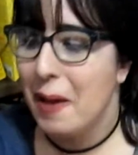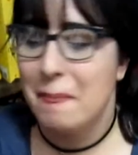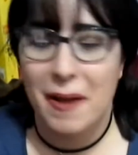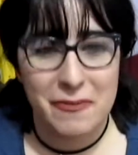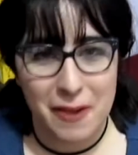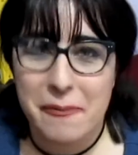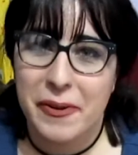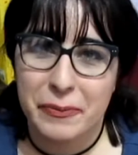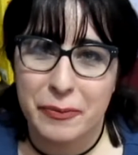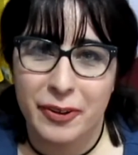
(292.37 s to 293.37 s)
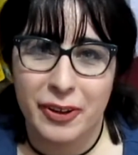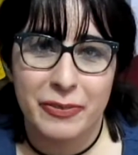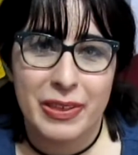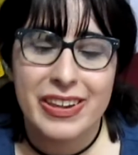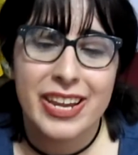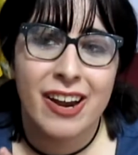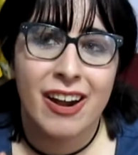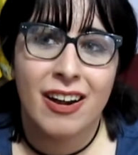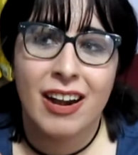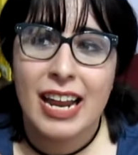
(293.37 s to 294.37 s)
my favorite book of the
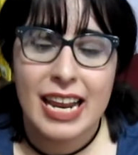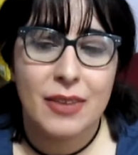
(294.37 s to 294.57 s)
year.